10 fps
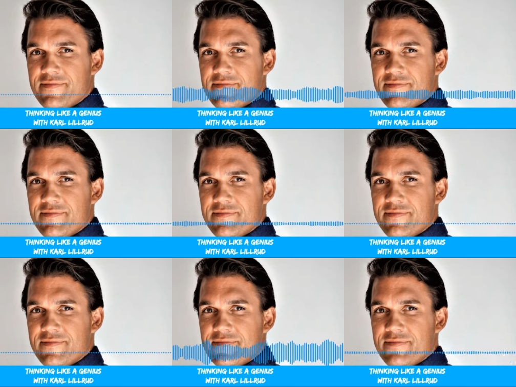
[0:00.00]

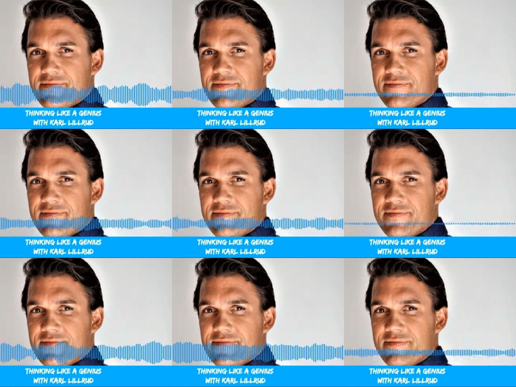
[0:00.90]
It's definitely not
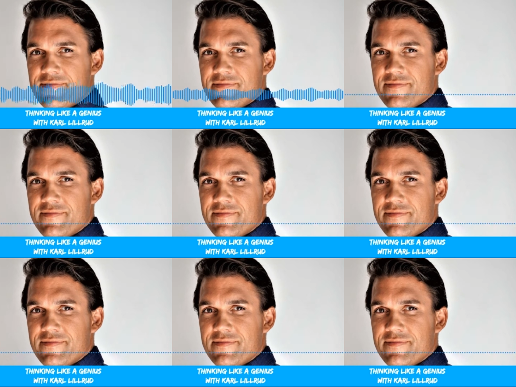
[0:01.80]
a handicap.